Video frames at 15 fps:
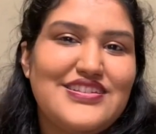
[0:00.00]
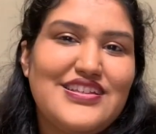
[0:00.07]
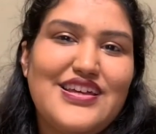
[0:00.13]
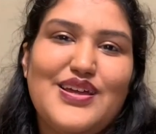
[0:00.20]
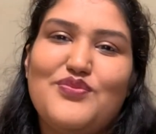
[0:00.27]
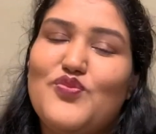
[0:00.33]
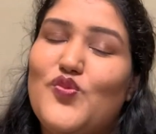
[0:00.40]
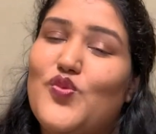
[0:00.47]

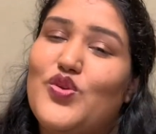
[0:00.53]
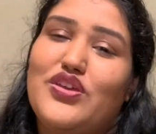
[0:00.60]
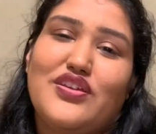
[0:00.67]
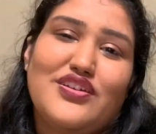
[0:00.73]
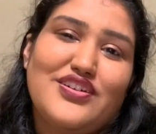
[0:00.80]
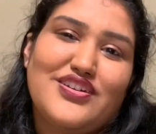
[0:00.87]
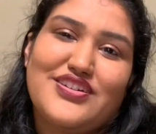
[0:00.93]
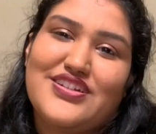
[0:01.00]
I'm
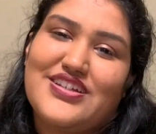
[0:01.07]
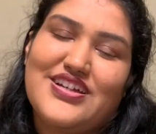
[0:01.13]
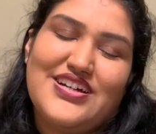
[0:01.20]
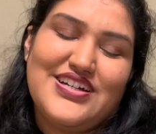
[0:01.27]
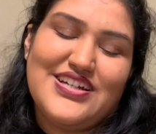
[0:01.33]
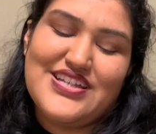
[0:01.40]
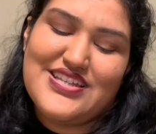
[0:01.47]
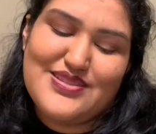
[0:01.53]
weird,
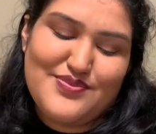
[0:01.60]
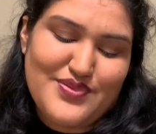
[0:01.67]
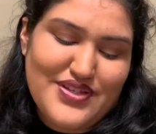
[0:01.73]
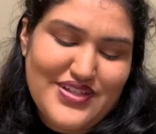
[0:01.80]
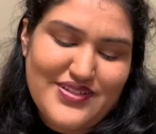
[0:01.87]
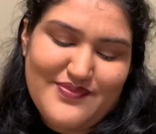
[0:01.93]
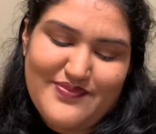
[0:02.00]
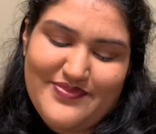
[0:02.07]
guys,
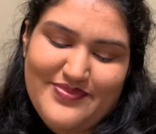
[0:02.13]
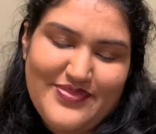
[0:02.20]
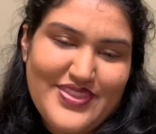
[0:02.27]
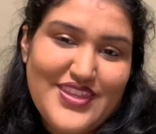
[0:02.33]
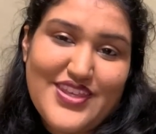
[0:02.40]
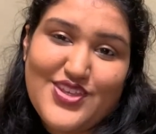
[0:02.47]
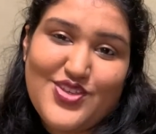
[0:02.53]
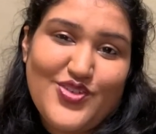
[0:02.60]
but
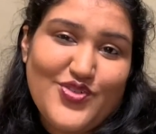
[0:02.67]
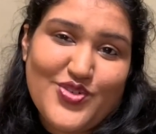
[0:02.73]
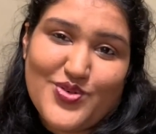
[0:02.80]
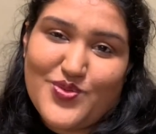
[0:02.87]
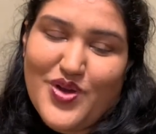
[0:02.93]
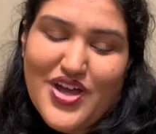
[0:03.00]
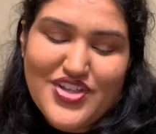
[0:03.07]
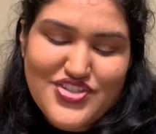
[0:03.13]
thank you for
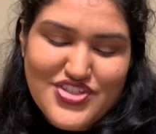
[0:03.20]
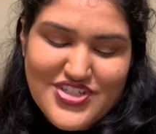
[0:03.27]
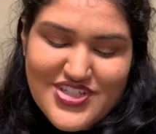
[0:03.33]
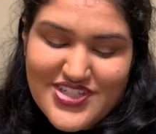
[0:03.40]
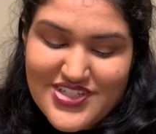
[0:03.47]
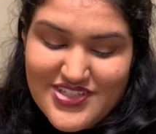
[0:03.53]
watching.